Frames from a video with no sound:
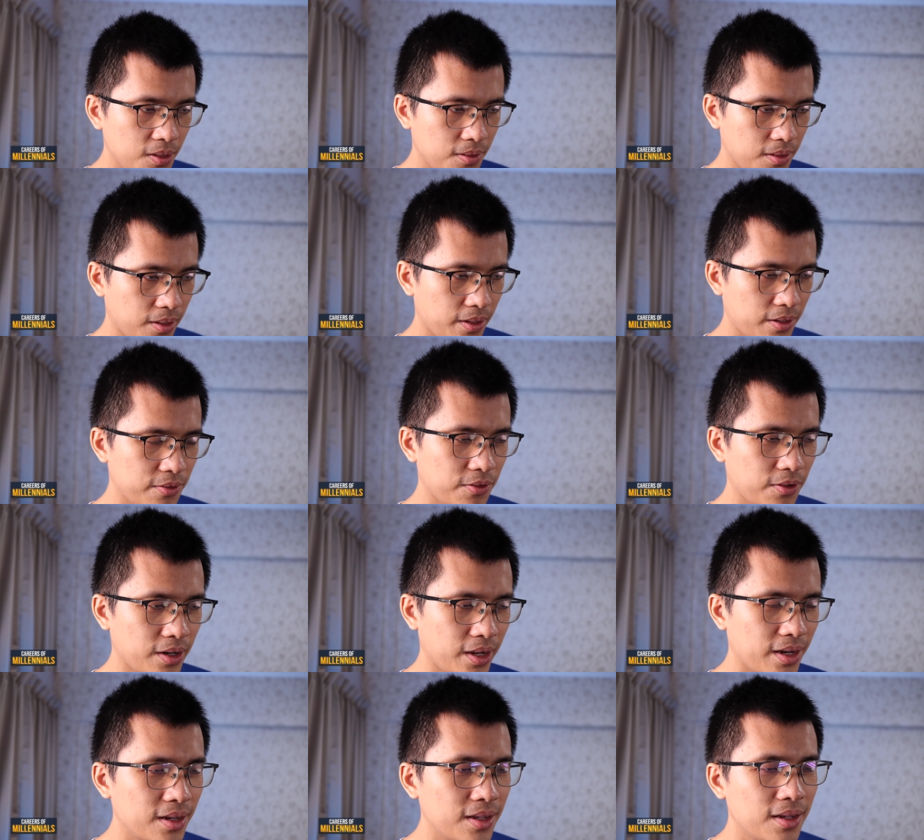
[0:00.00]
Thank you for
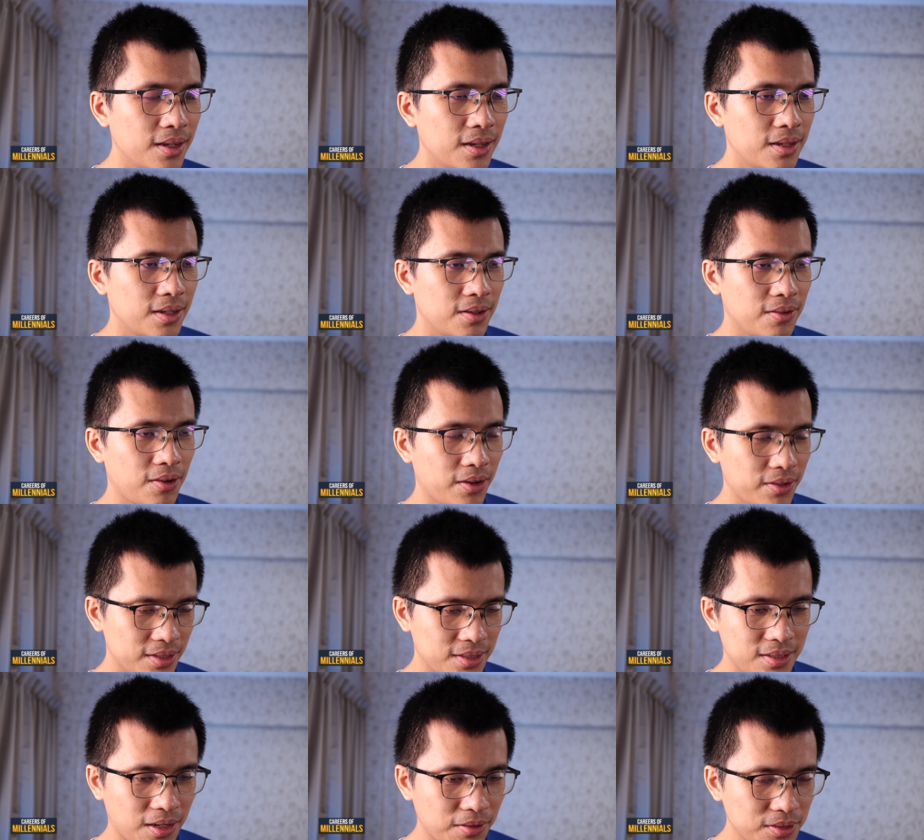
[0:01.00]
that. Well, it
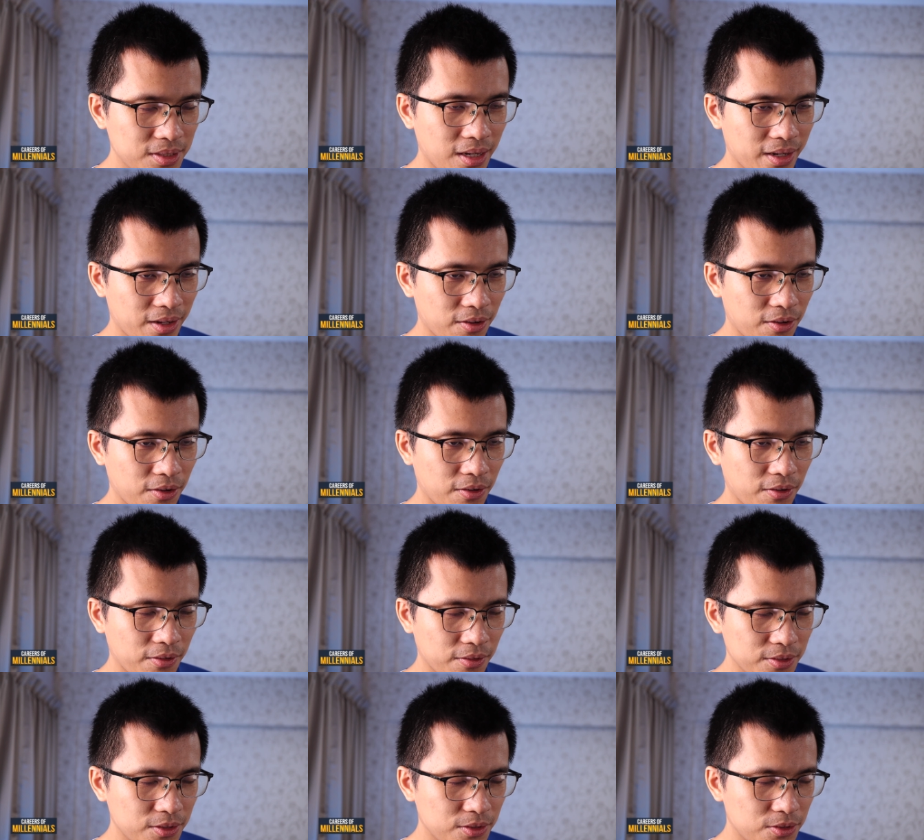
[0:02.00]
sounds like you're
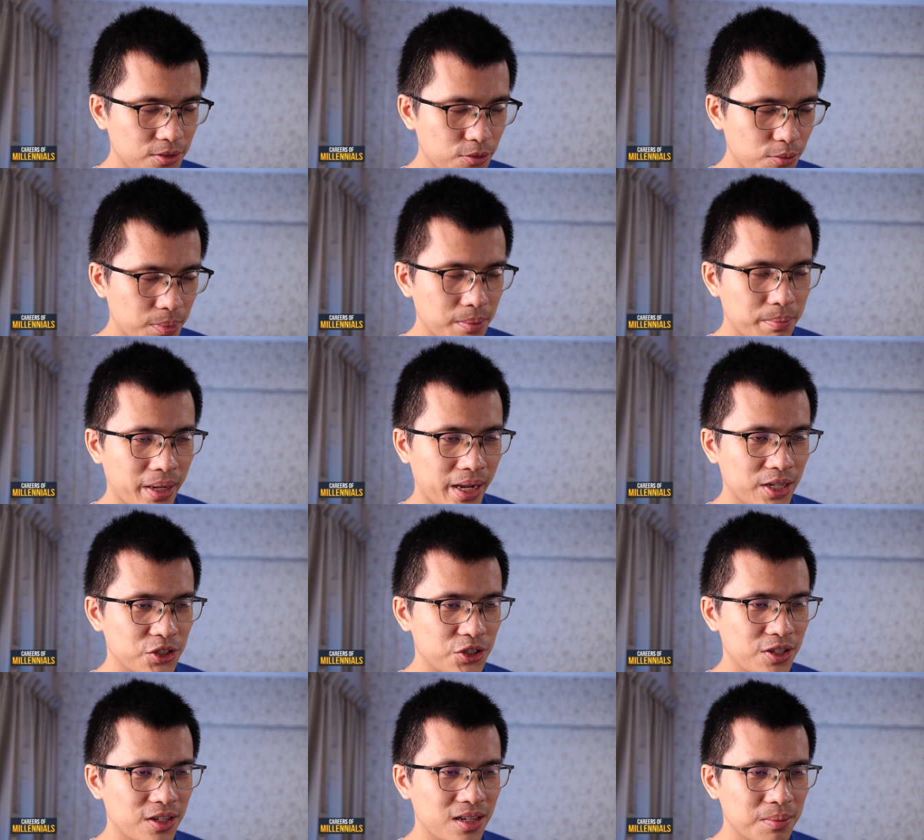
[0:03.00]
super
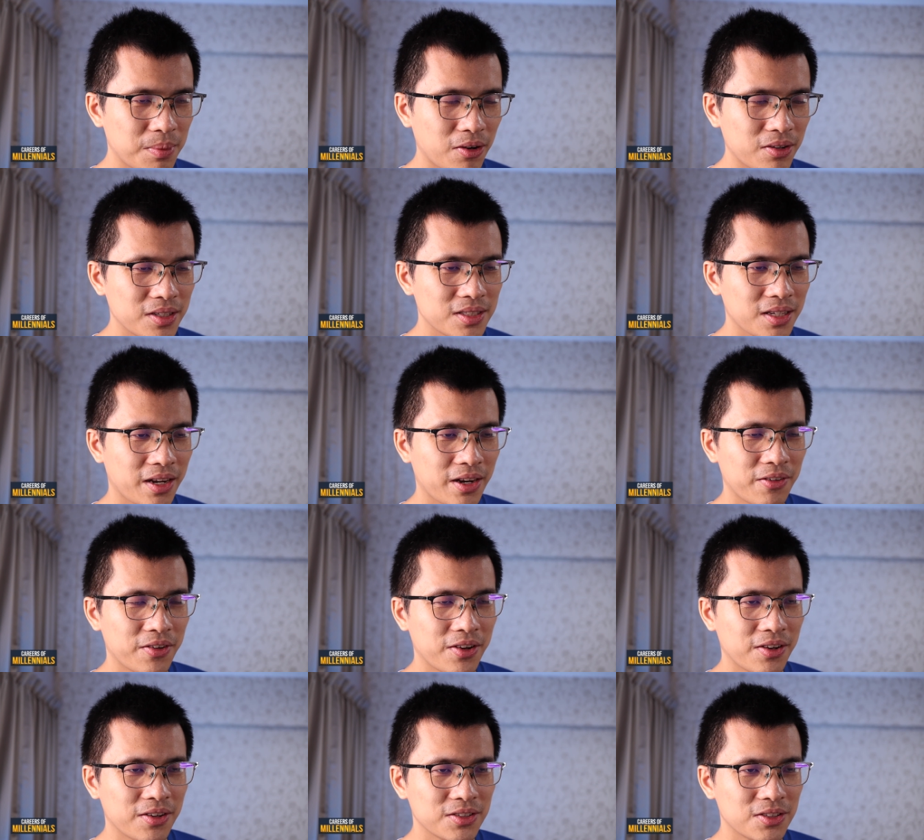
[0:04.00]
passionate about this
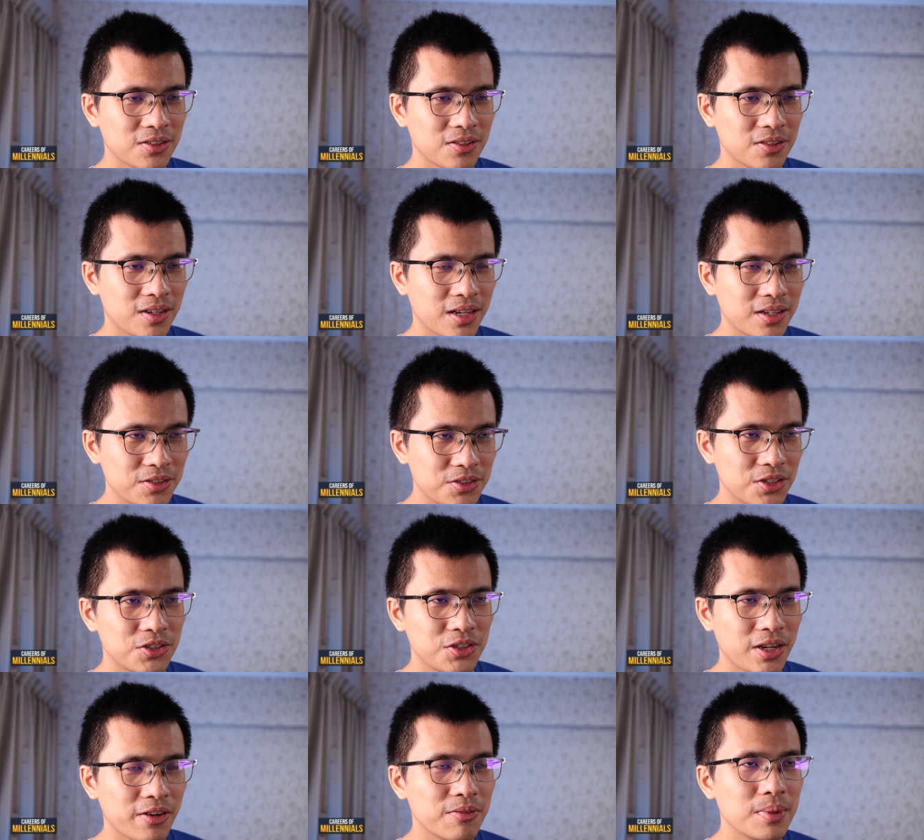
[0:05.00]
area. So can you just
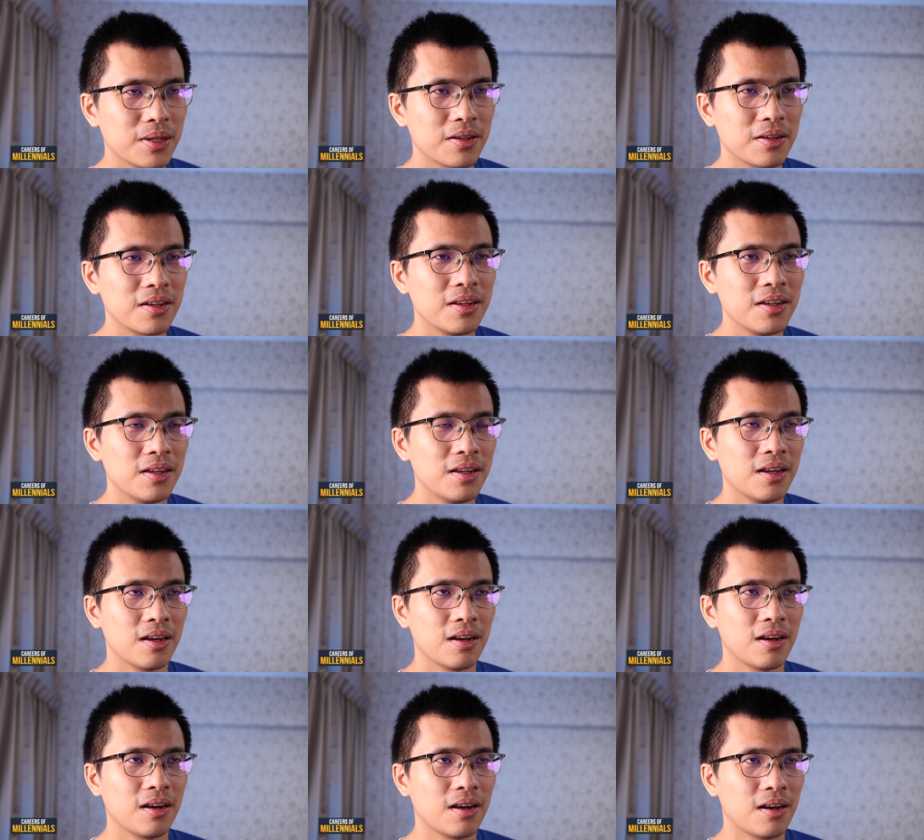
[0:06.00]
share with me,
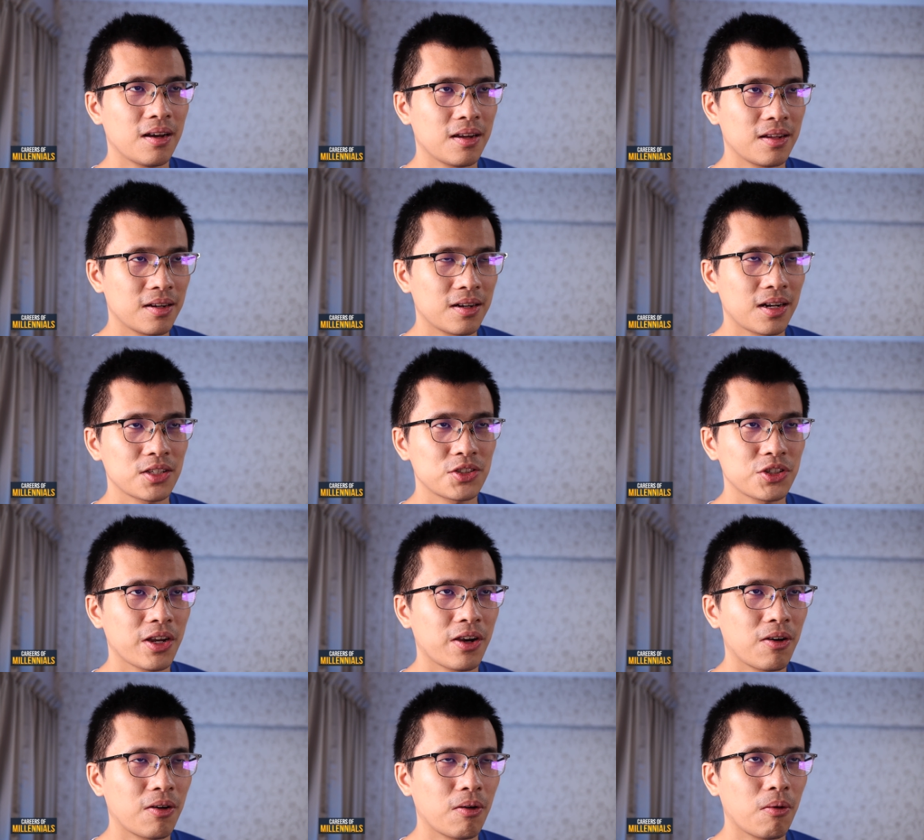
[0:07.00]
in a
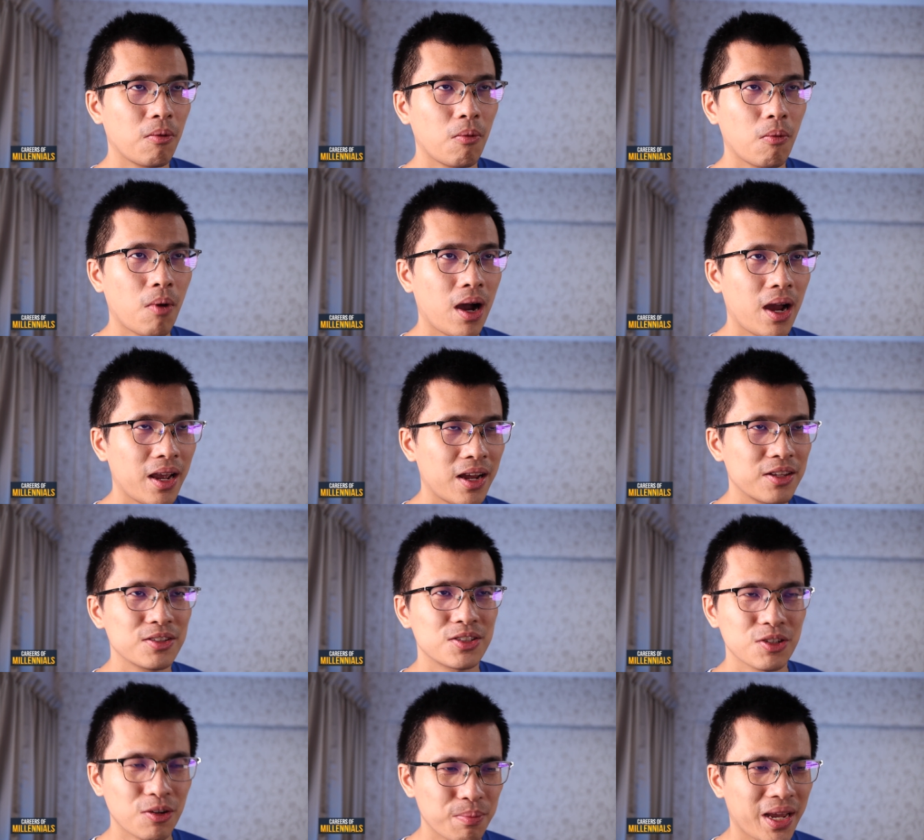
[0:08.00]
nutshell, why are you
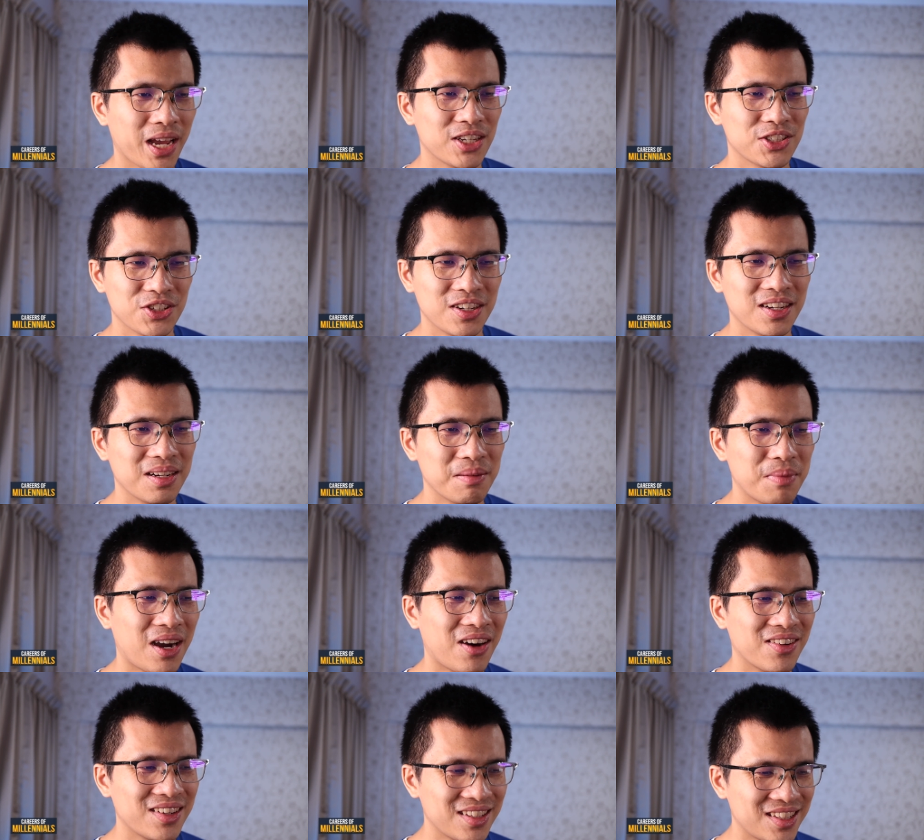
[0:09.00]
so passionate
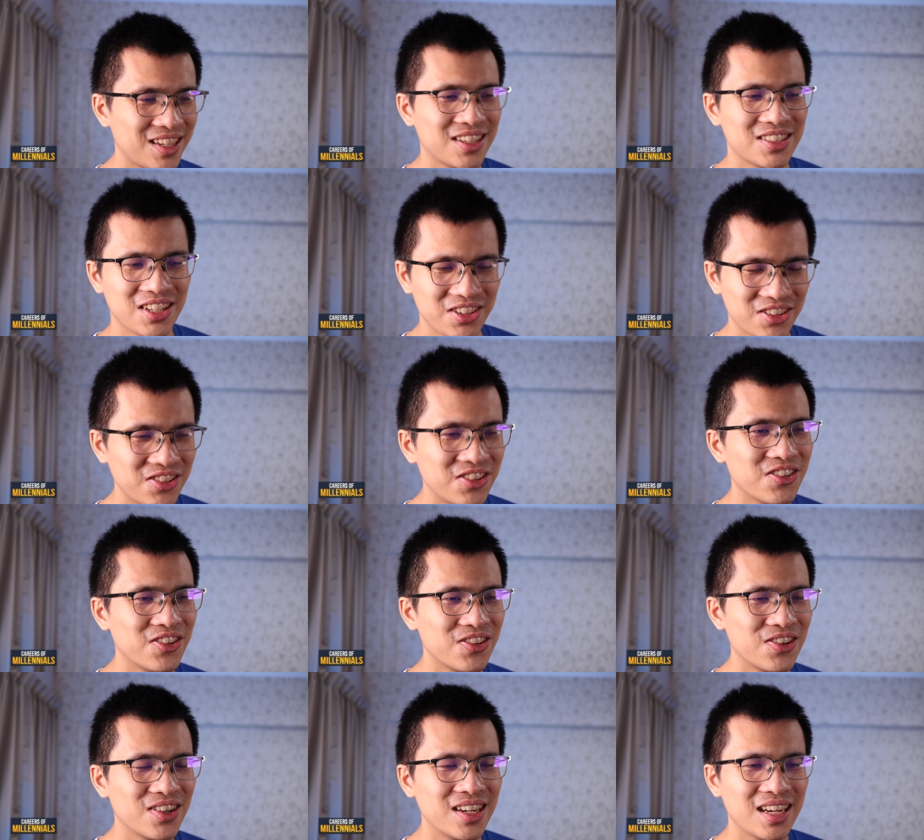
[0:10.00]
about the things that you
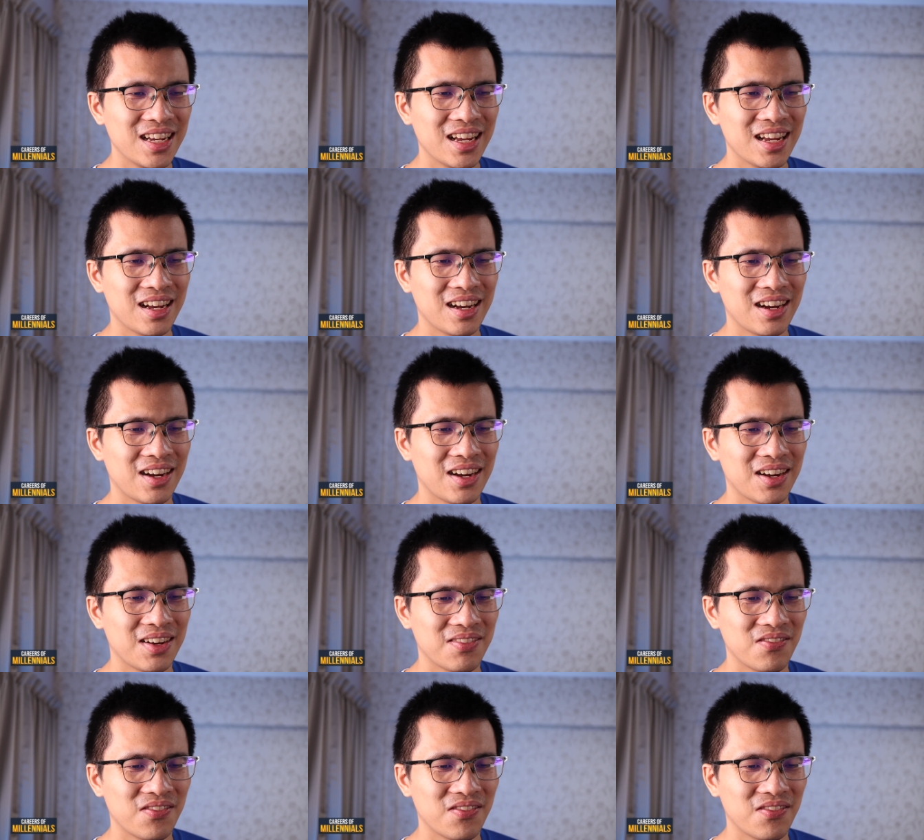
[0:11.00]
do? Or